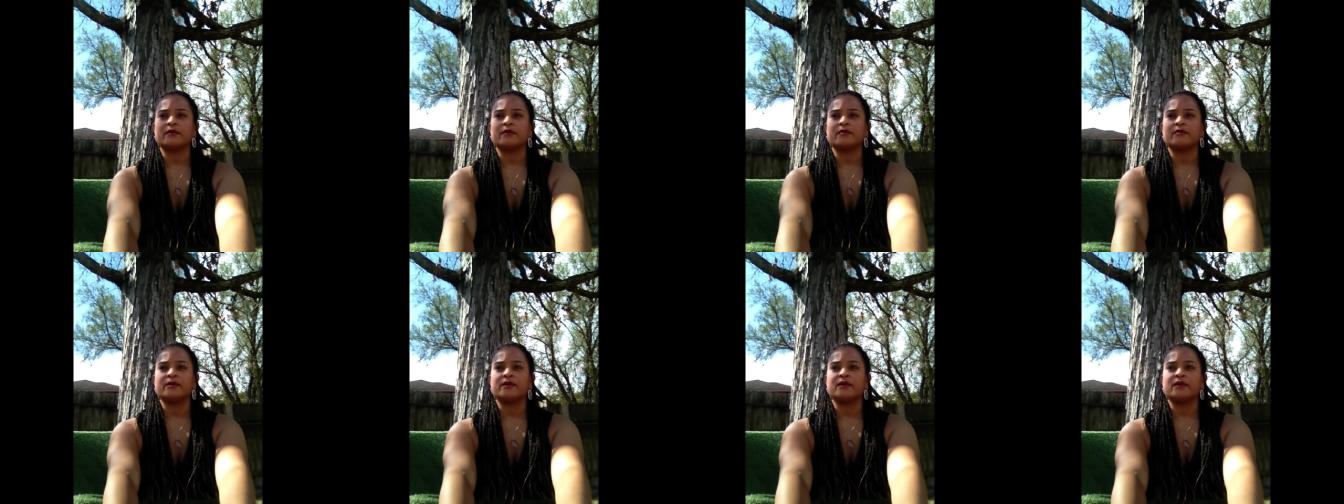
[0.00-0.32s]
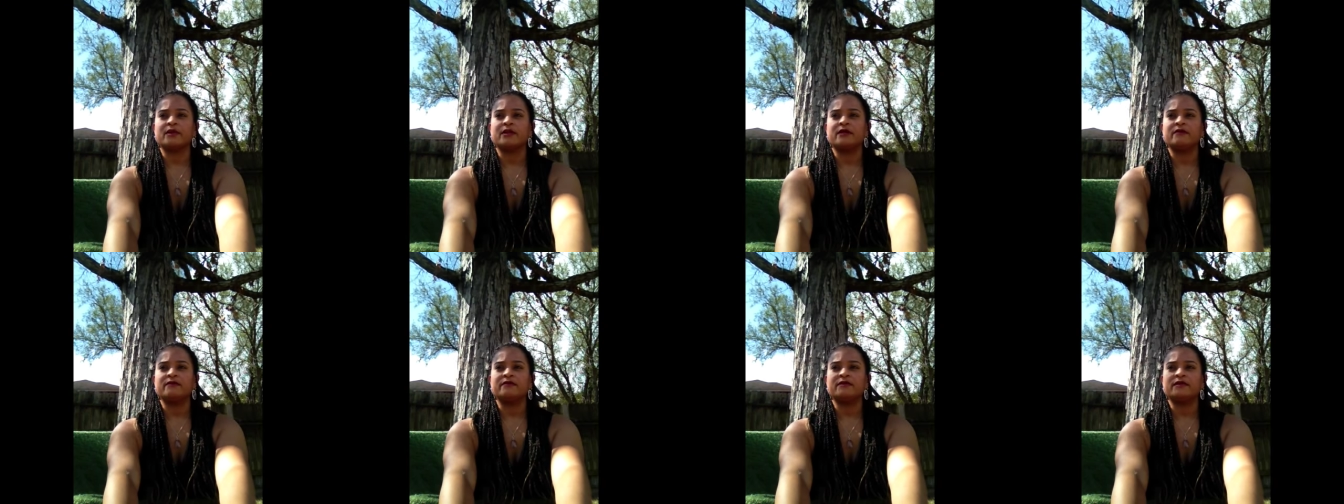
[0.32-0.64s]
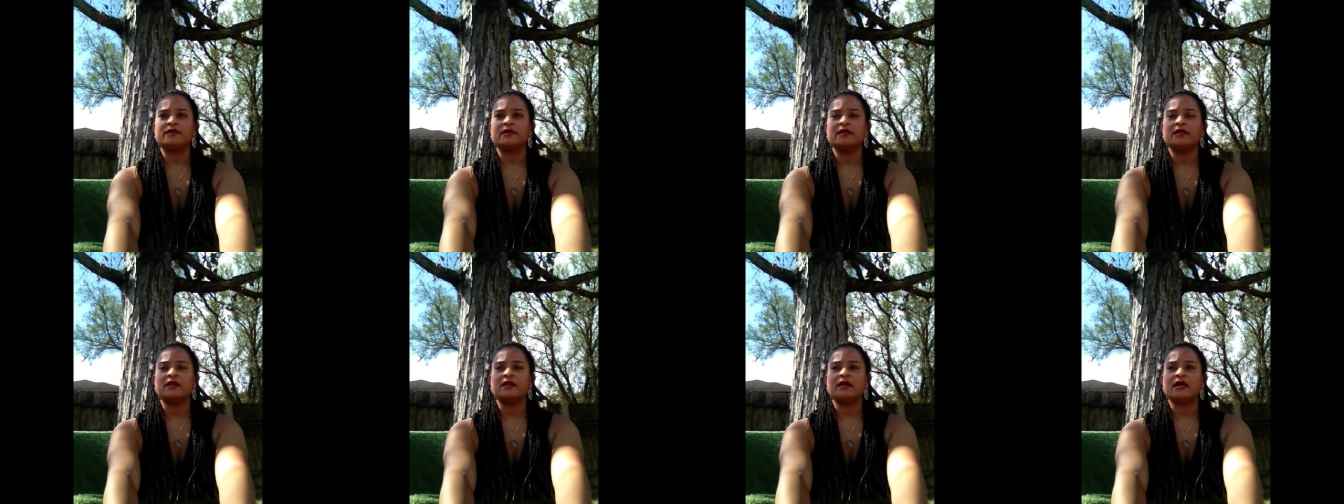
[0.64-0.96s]
beliefs,
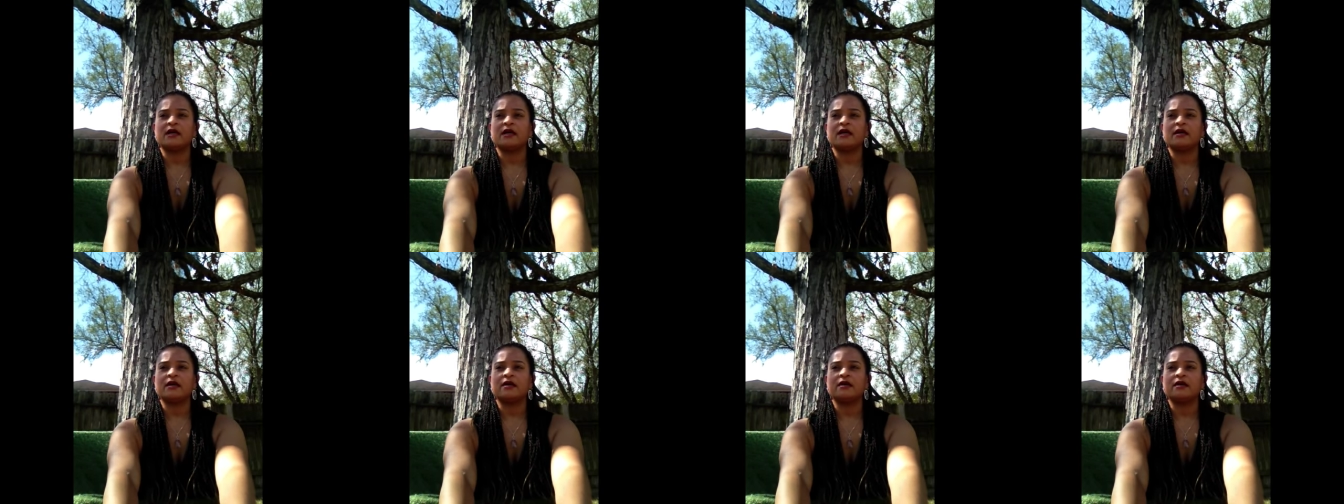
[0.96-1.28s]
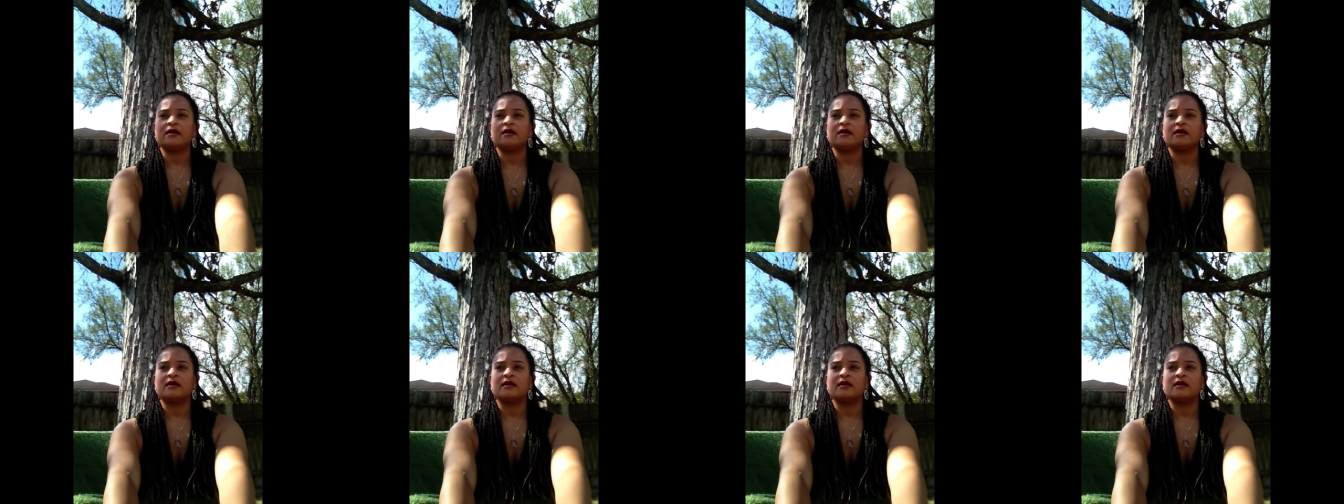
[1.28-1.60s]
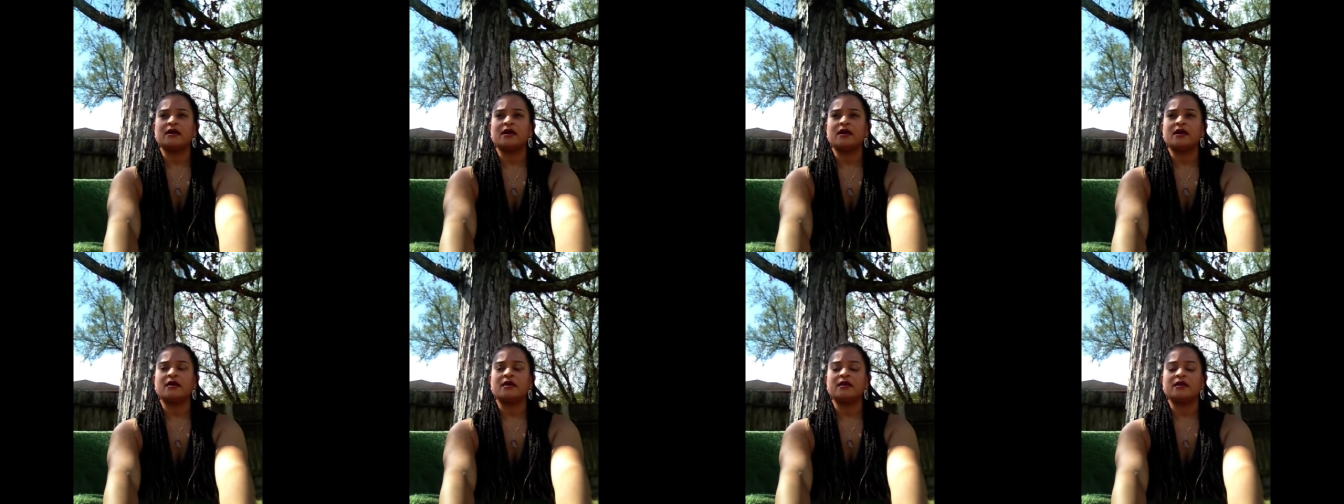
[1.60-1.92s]
and then
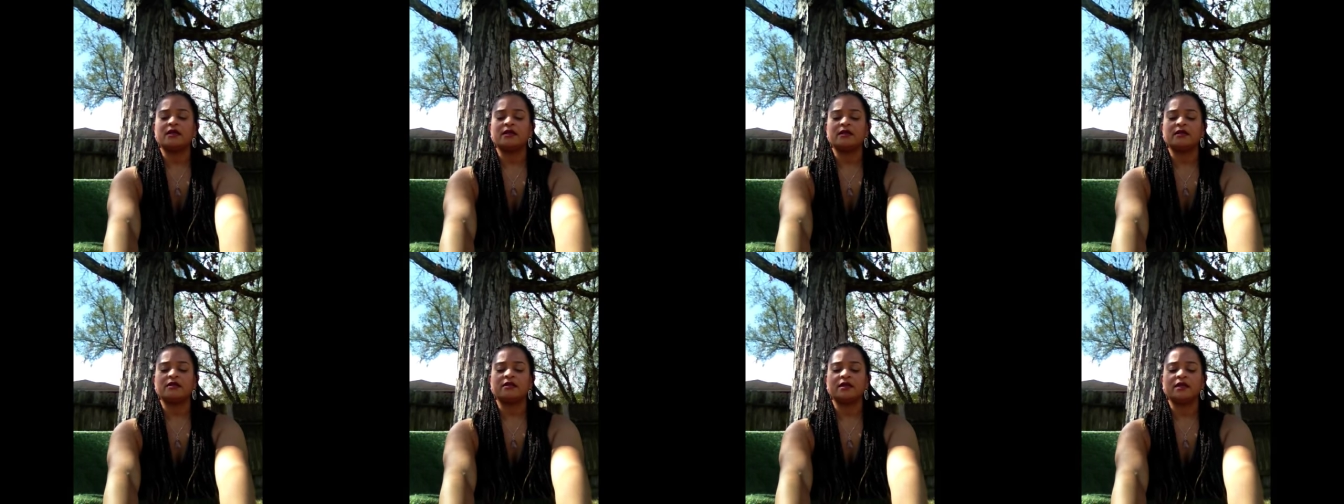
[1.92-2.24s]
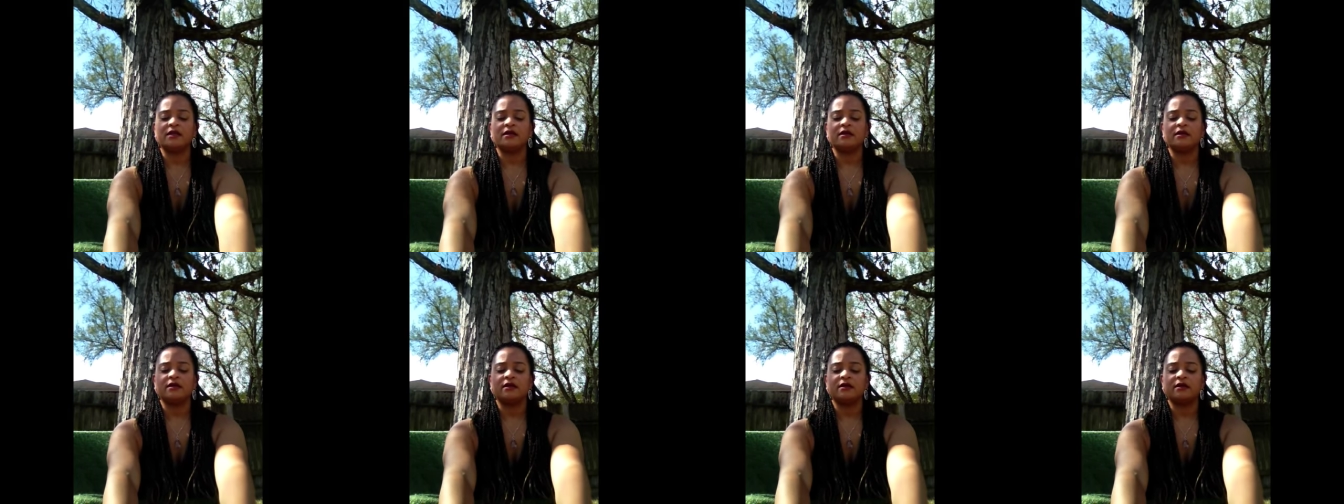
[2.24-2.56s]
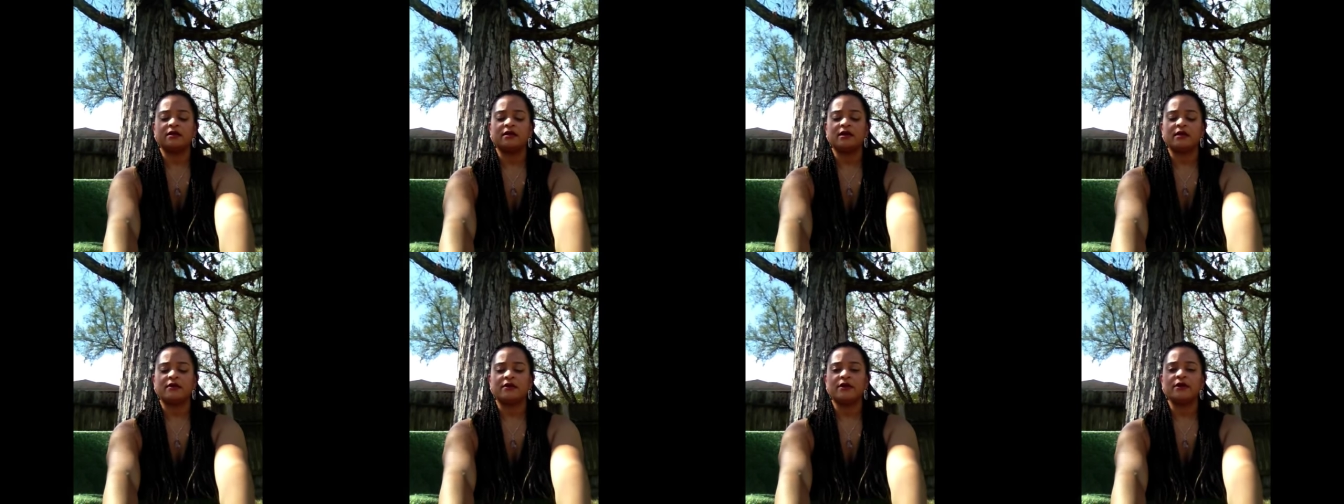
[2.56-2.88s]
in
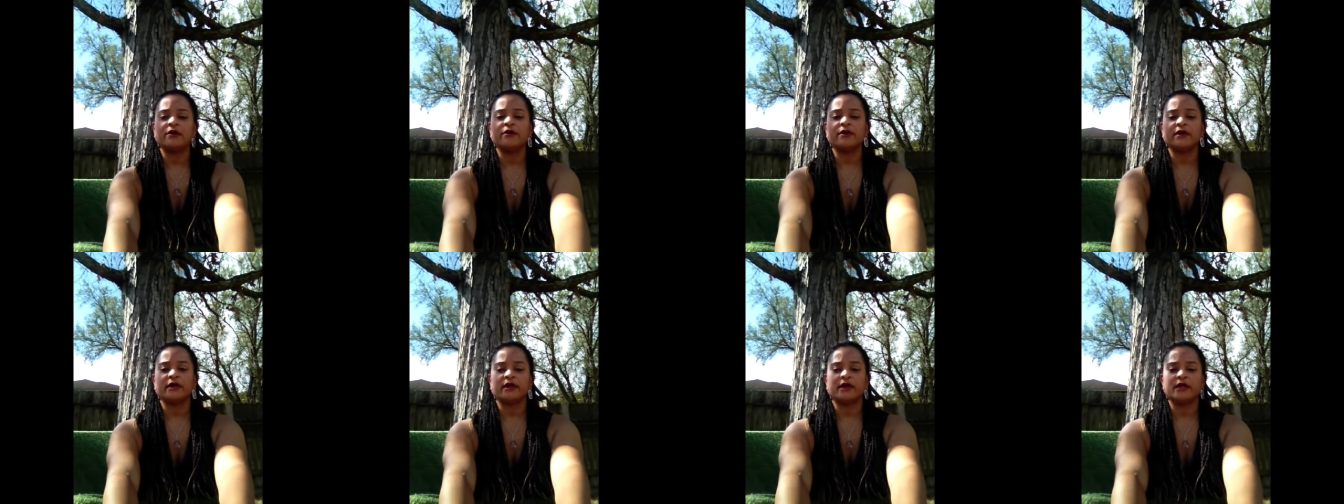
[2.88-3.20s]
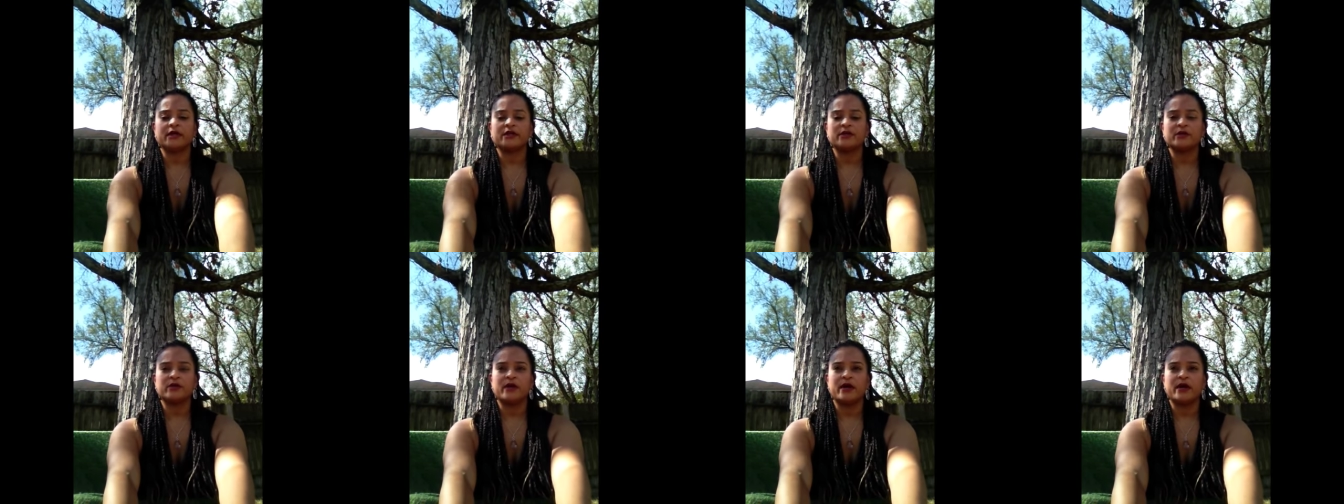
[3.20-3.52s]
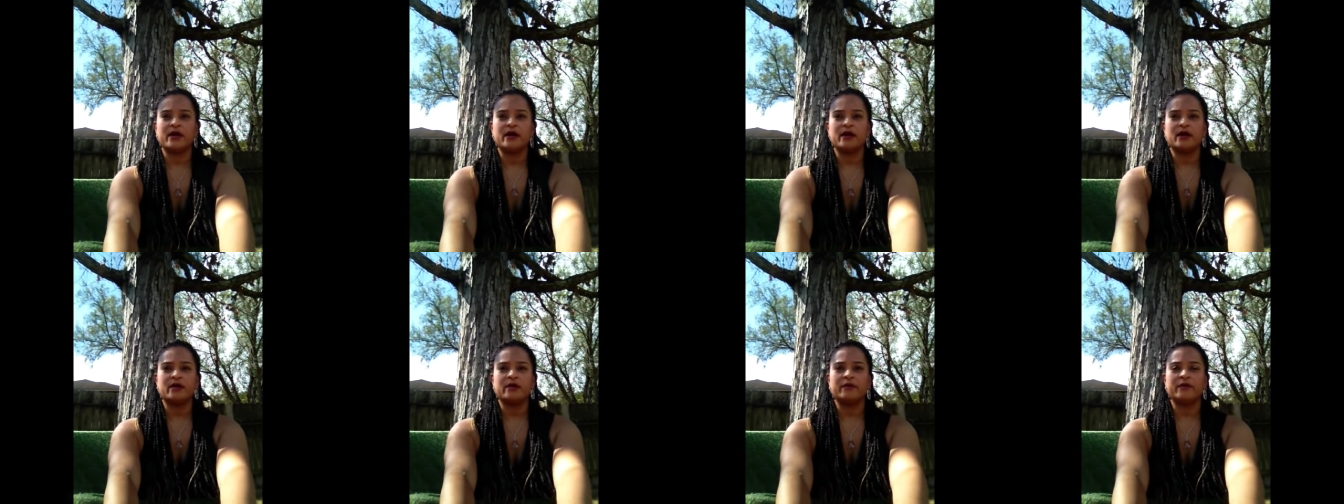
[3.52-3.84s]
the yogic as
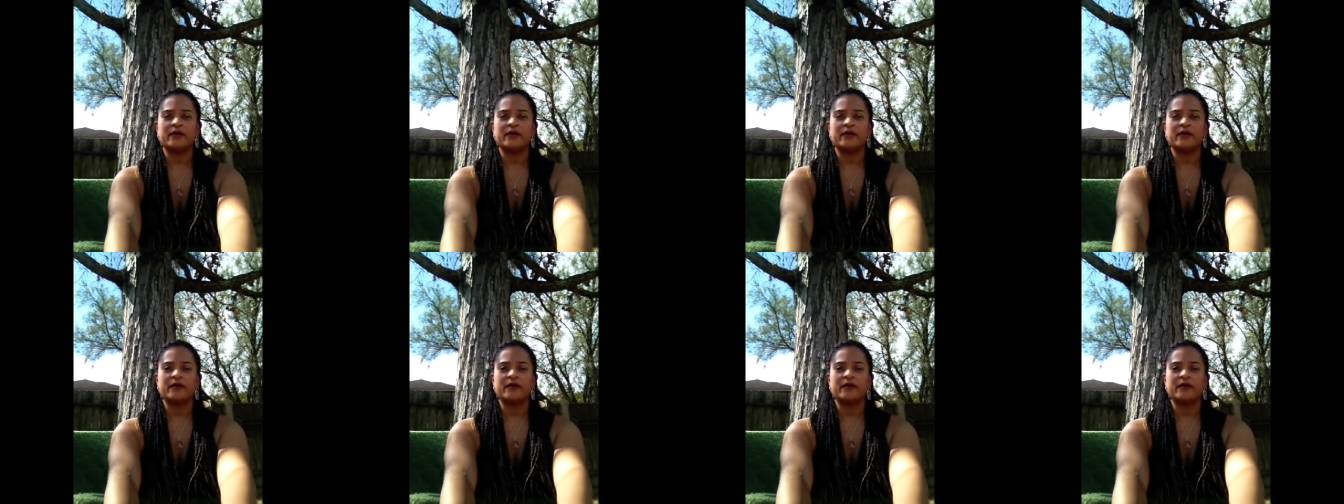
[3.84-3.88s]
well,